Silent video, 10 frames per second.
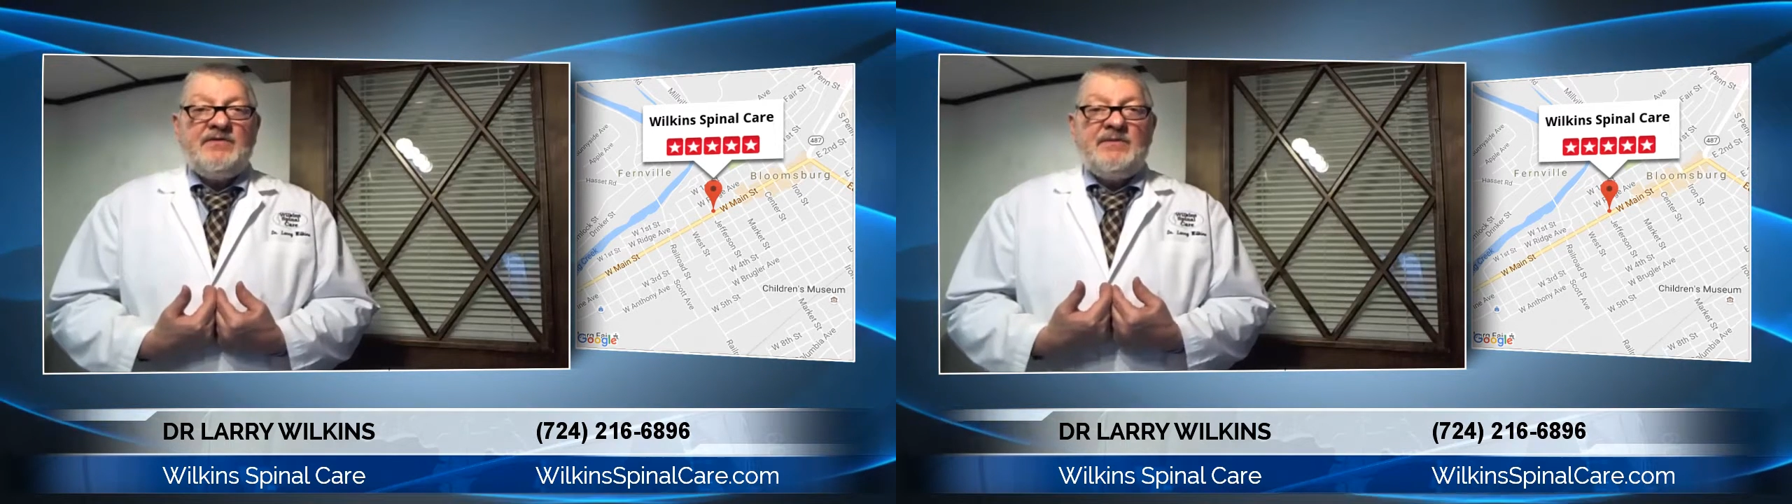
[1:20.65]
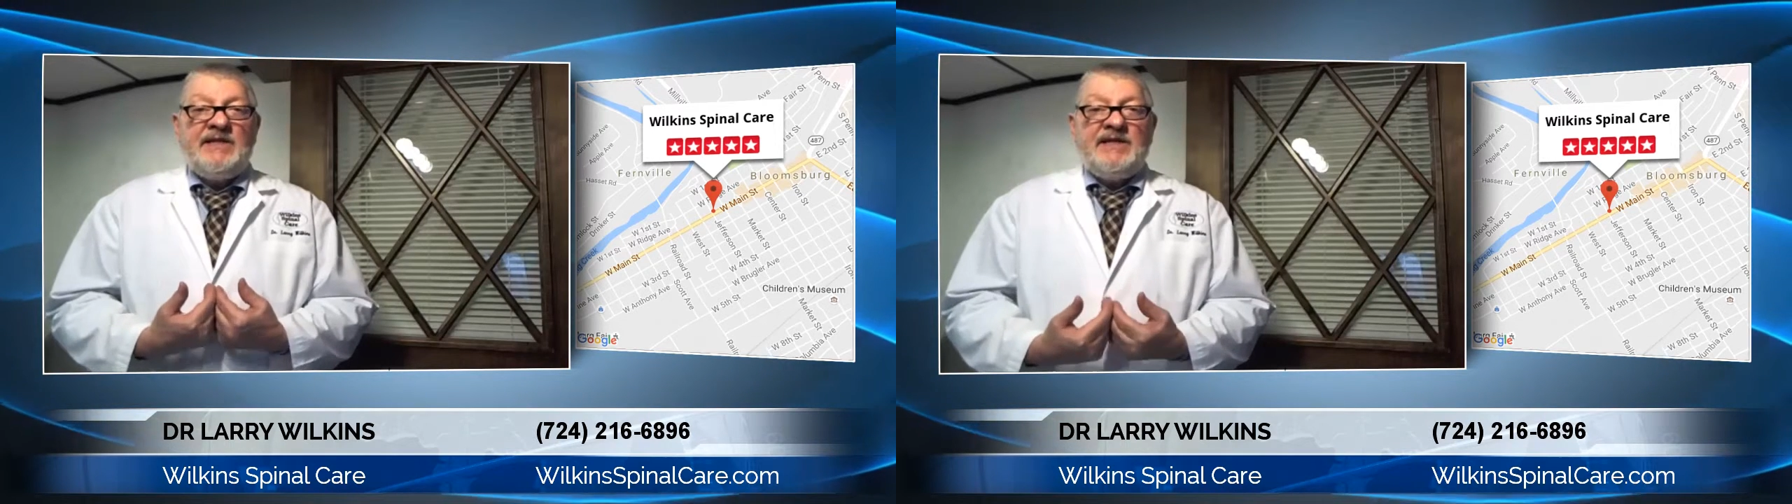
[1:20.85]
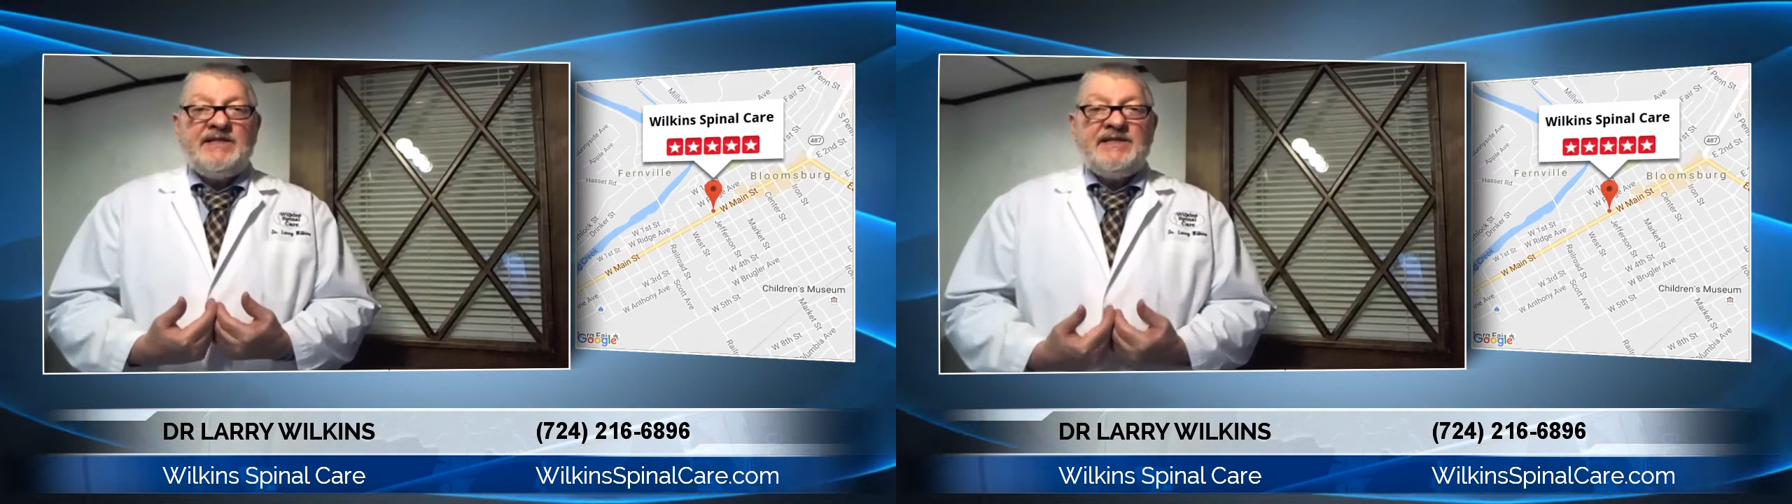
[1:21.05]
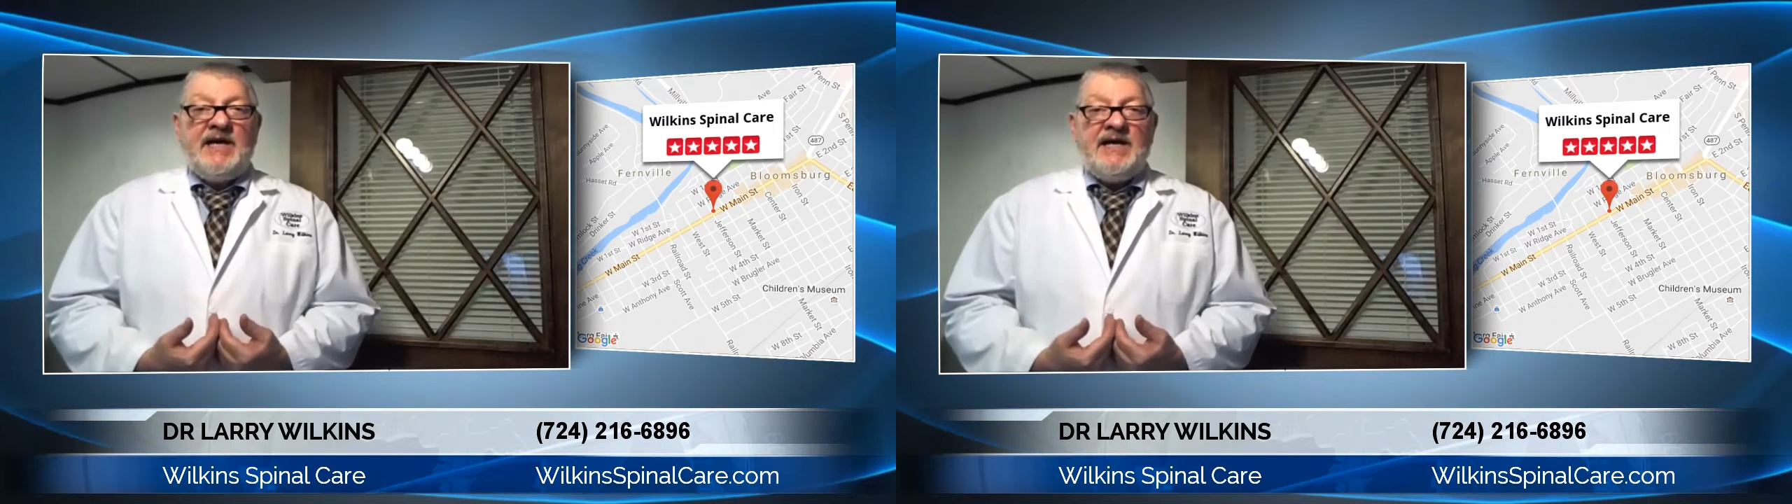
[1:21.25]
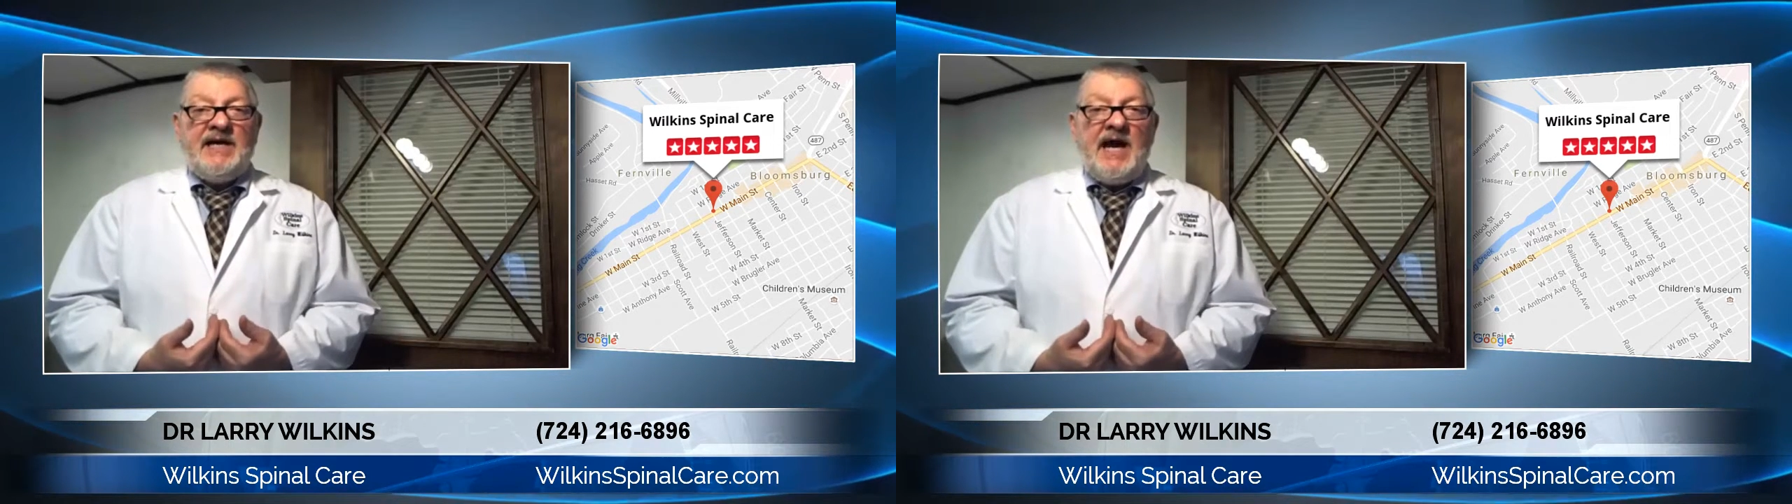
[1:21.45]
from the
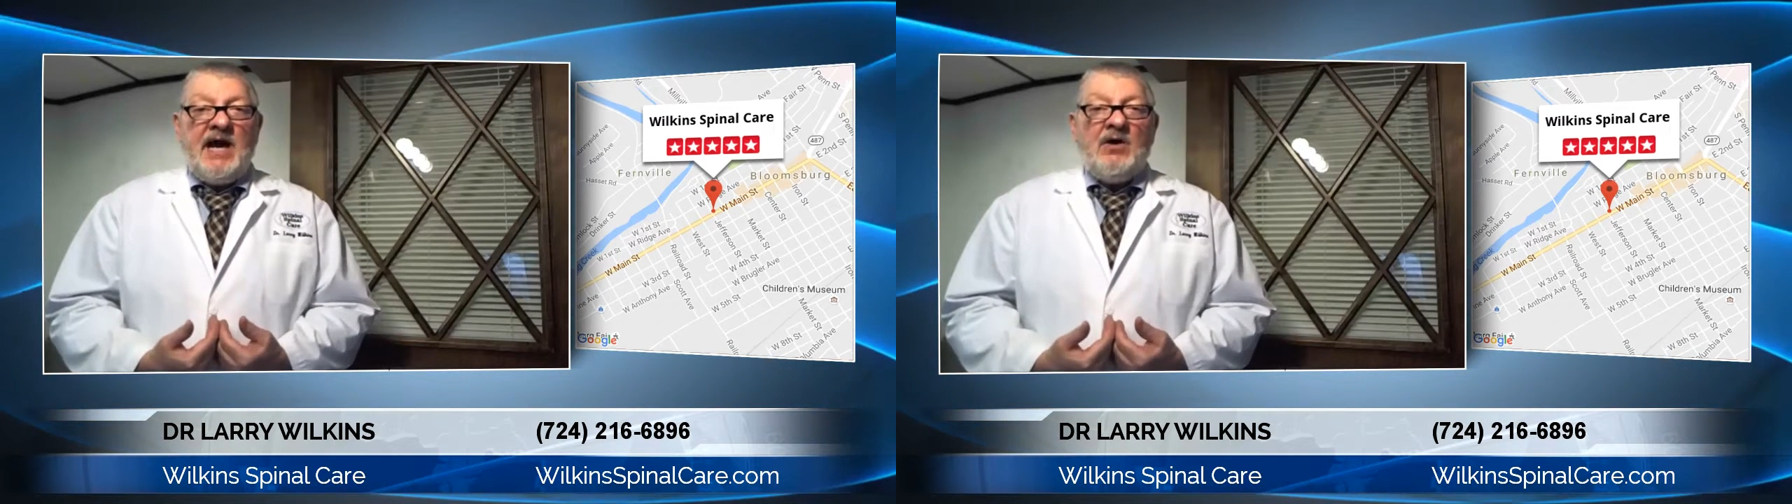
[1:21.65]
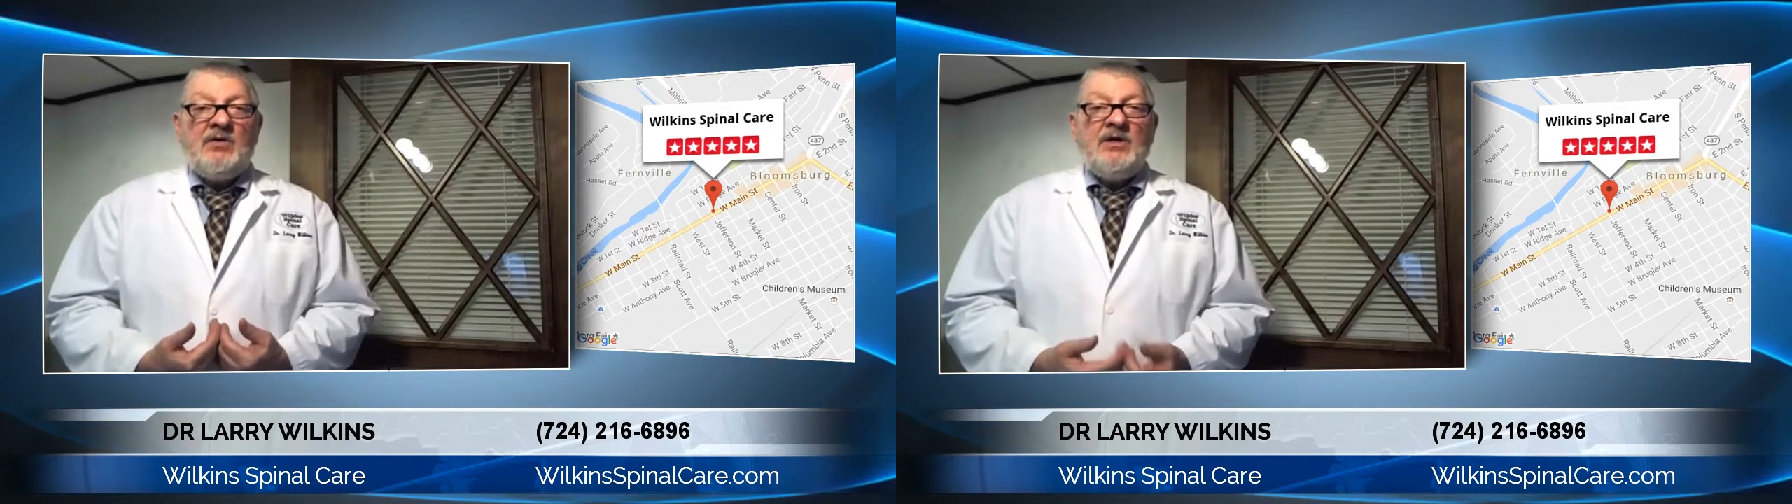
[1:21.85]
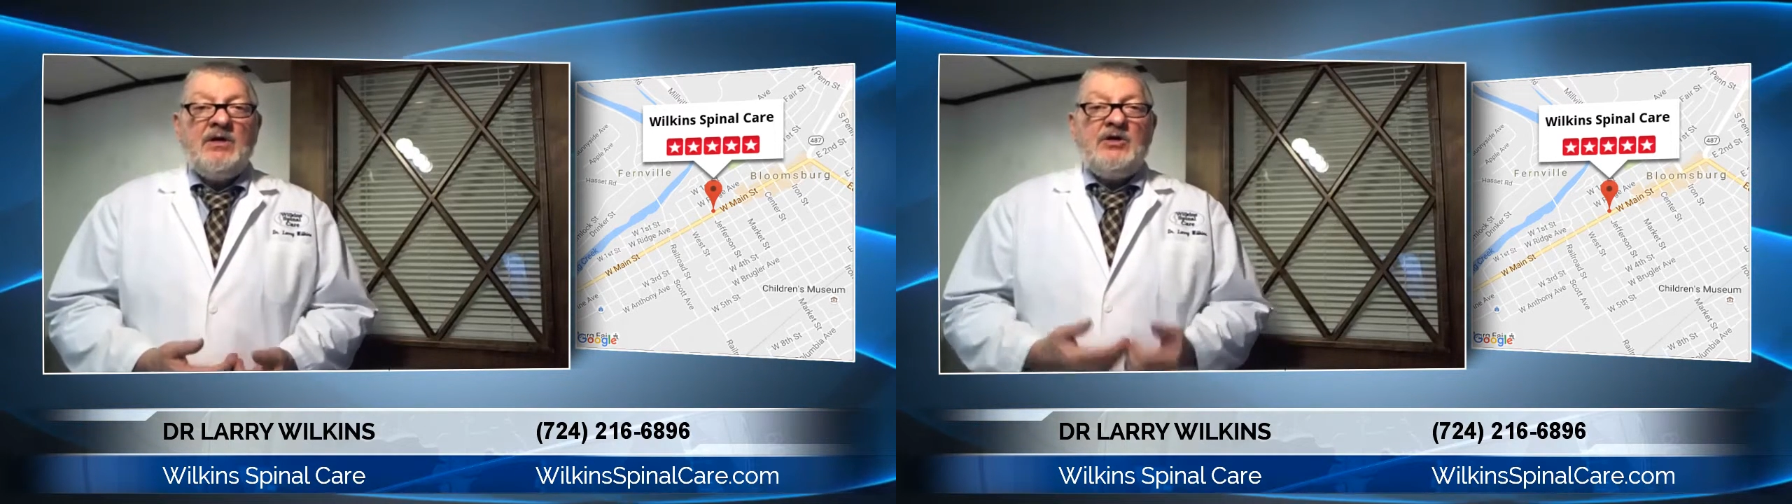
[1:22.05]
inside out